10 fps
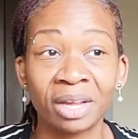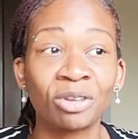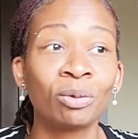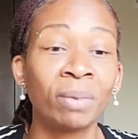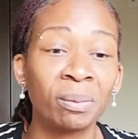
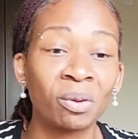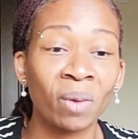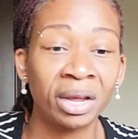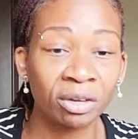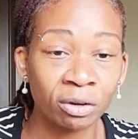and you may be
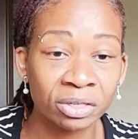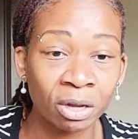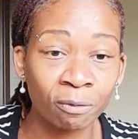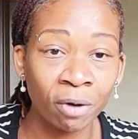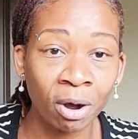writing
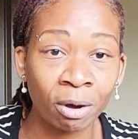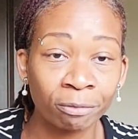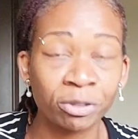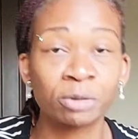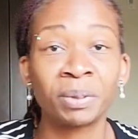yourself
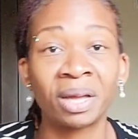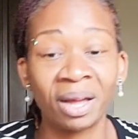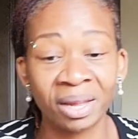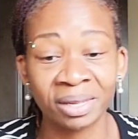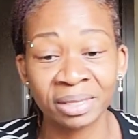off just
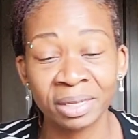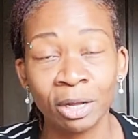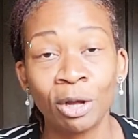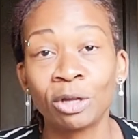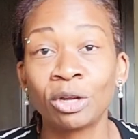because
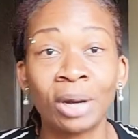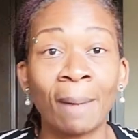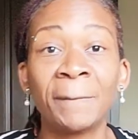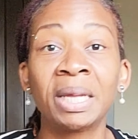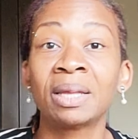you're
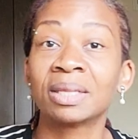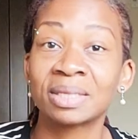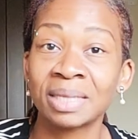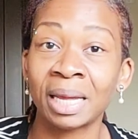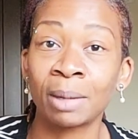not being the
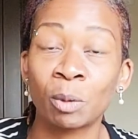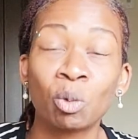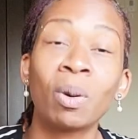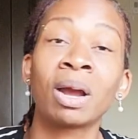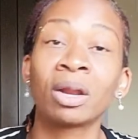same
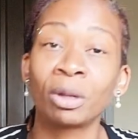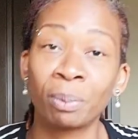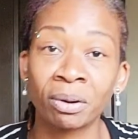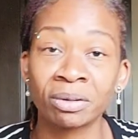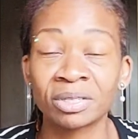quality
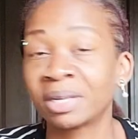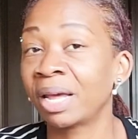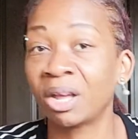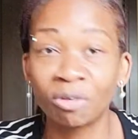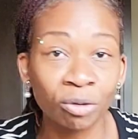person
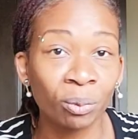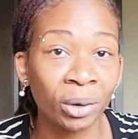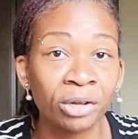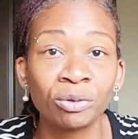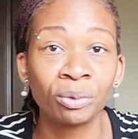
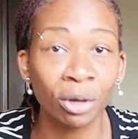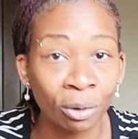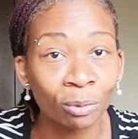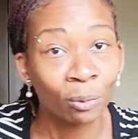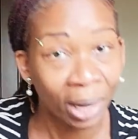everywhere you
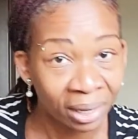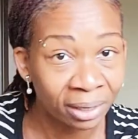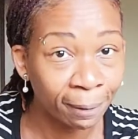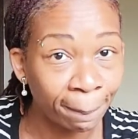go, right?